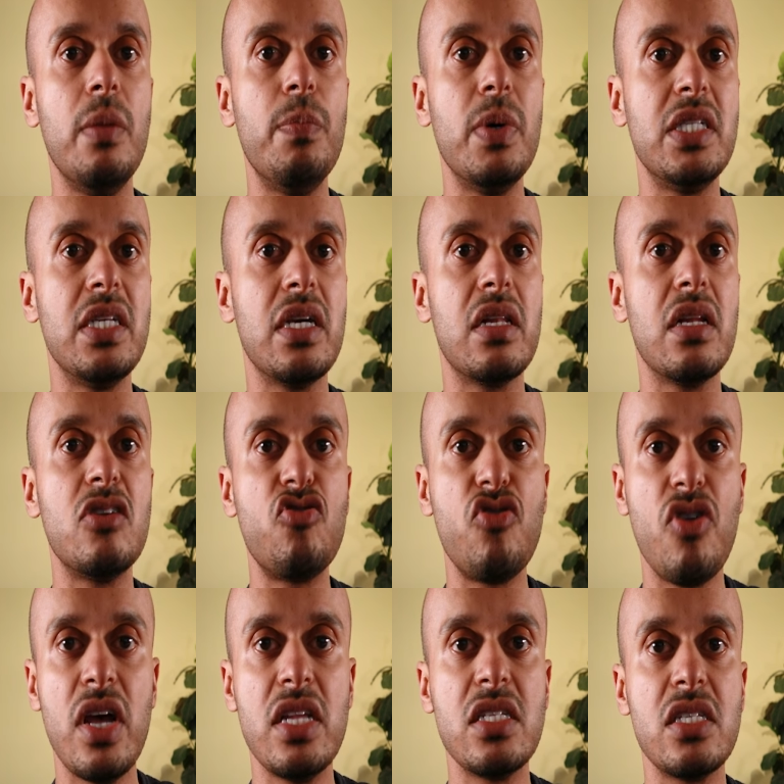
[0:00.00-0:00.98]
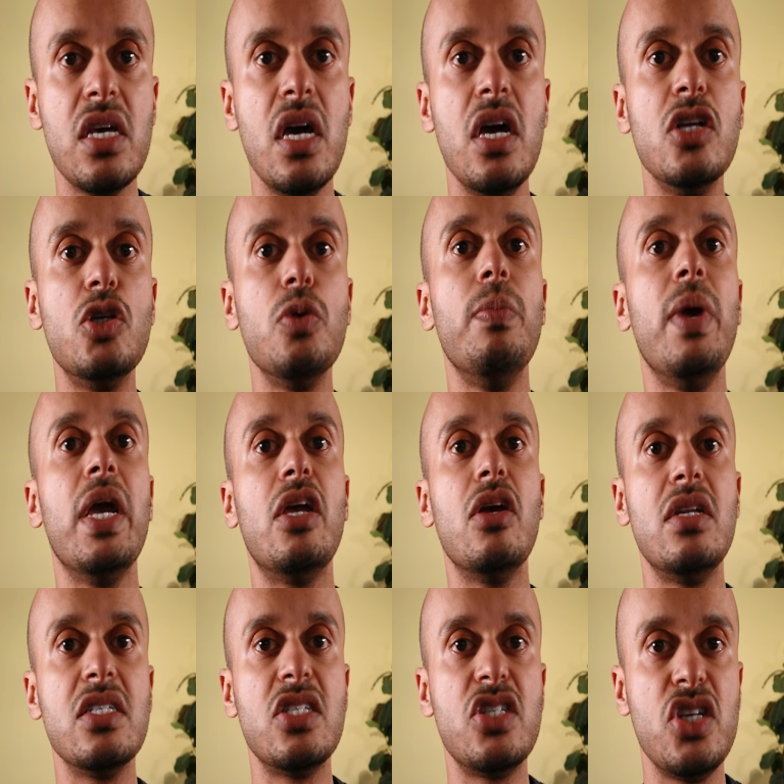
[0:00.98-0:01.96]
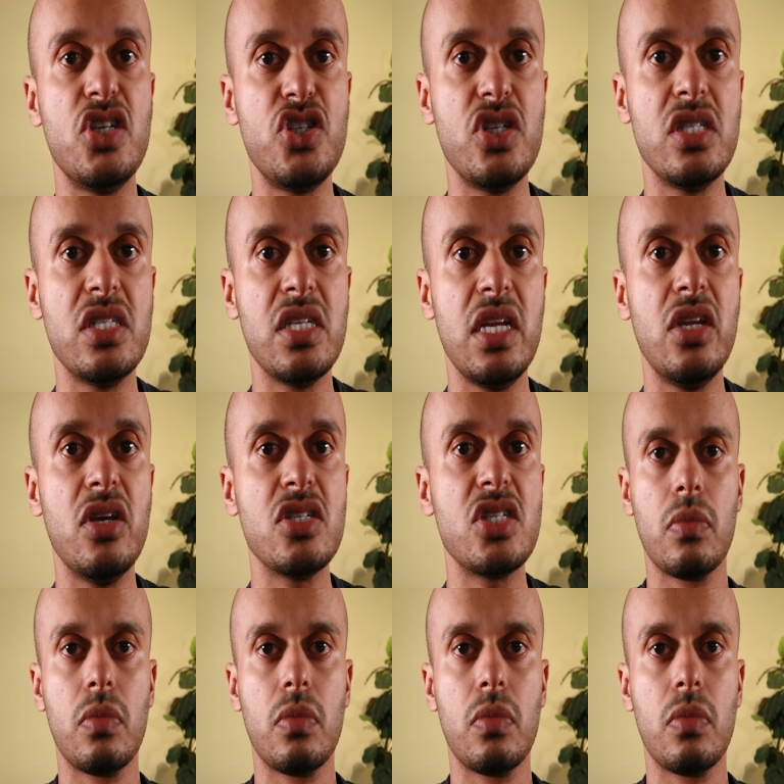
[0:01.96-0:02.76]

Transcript: particular trends to make your decisions in your.